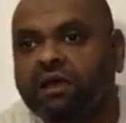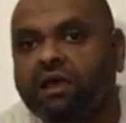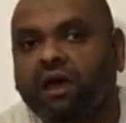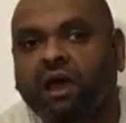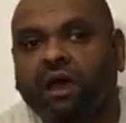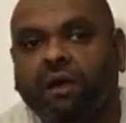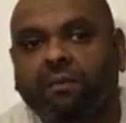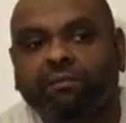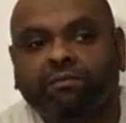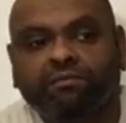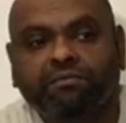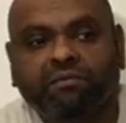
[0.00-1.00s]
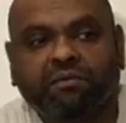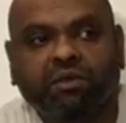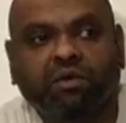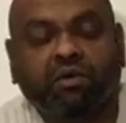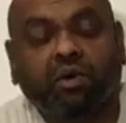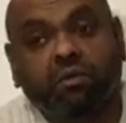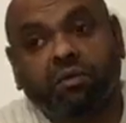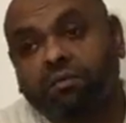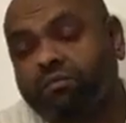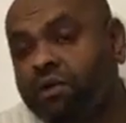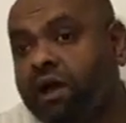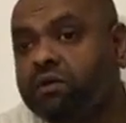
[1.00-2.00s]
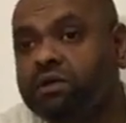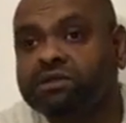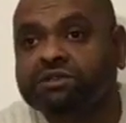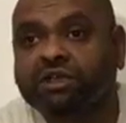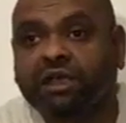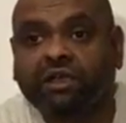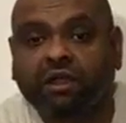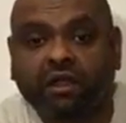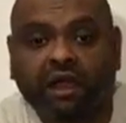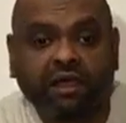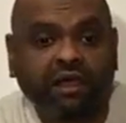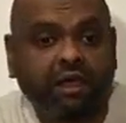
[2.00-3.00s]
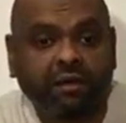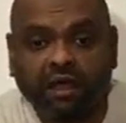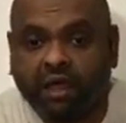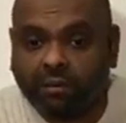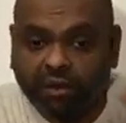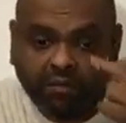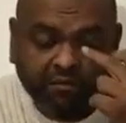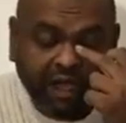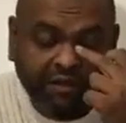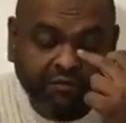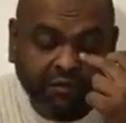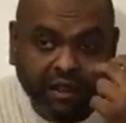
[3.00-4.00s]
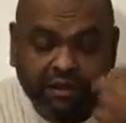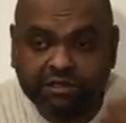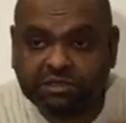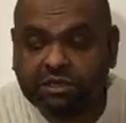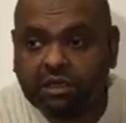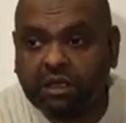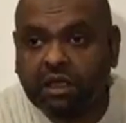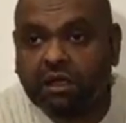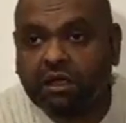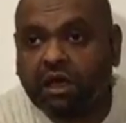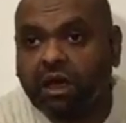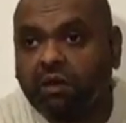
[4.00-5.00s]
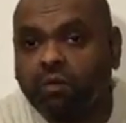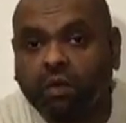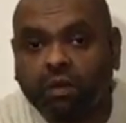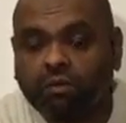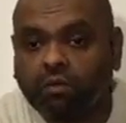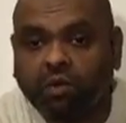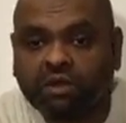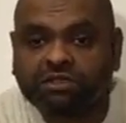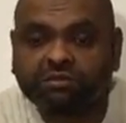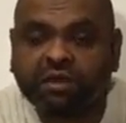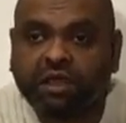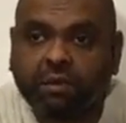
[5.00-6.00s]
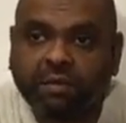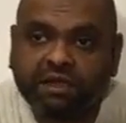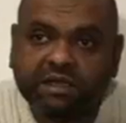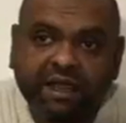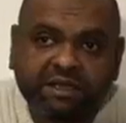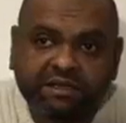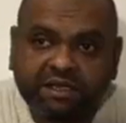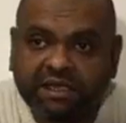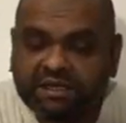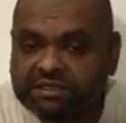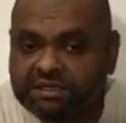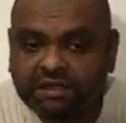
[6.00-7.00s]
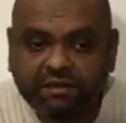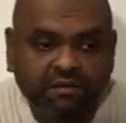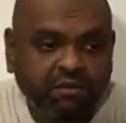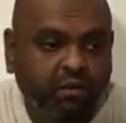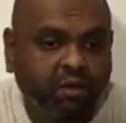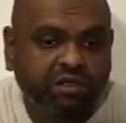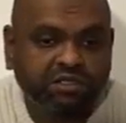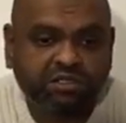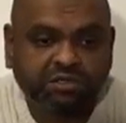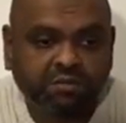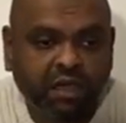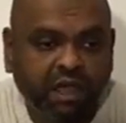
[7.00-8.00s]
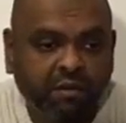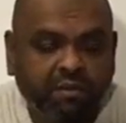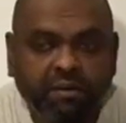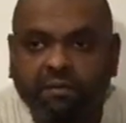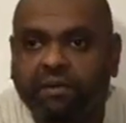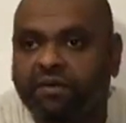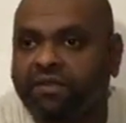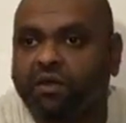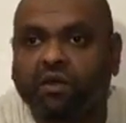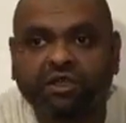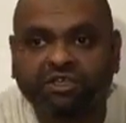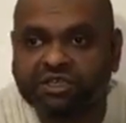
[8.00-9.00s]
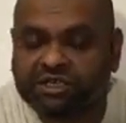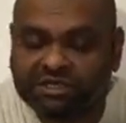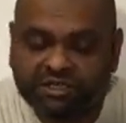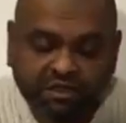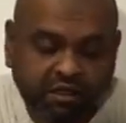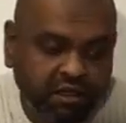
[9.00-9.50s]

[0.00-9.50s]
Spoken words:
Got to be proud and say like a couple of my friends, one's become a dentist, one's a pathologist,